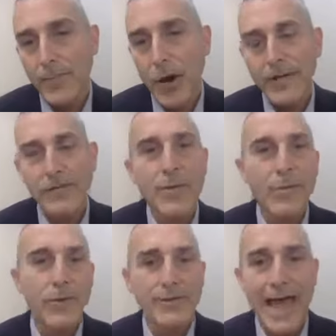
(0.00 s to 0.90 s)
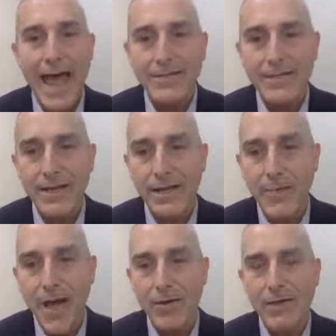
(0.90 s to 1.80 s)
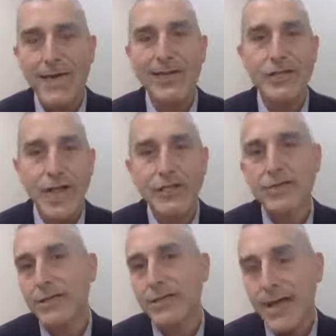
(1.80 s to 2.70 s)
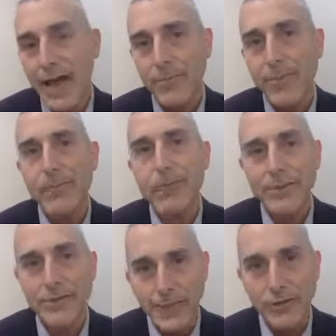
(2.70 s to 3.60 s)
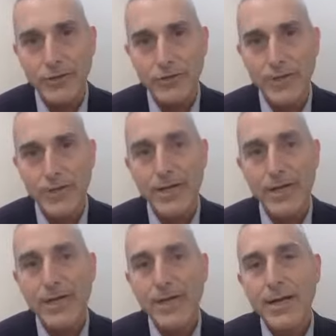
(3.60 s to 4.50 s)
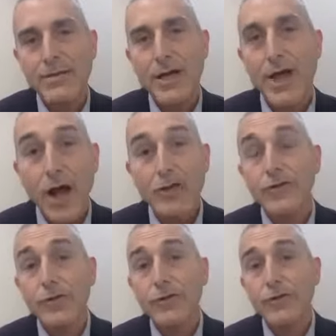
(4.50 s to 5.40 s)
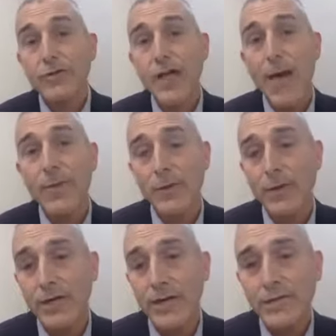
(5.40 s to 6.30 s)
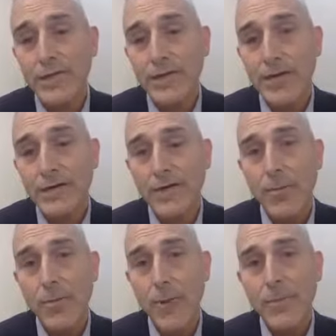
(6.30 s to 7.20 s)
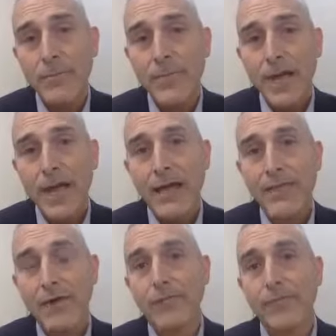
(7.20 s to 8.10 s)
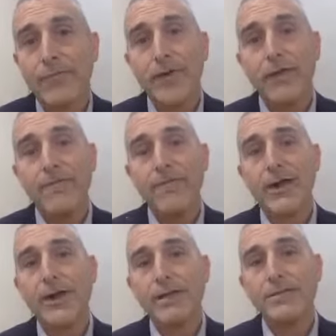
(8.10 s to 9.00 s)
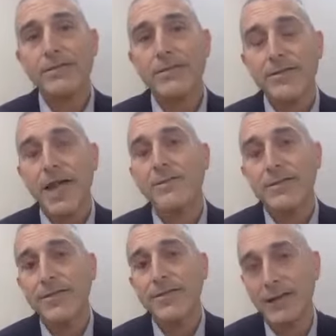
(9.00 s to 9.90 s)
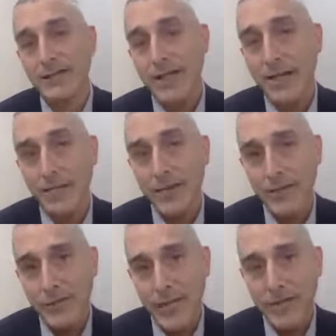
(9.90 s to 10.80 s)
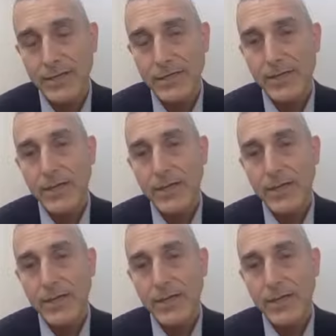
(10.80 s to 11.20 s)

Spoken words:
audience member is asking about injection type procedures, and it's a controversial topic when it comes to tennis elbow, and there are various types of things that can be injected.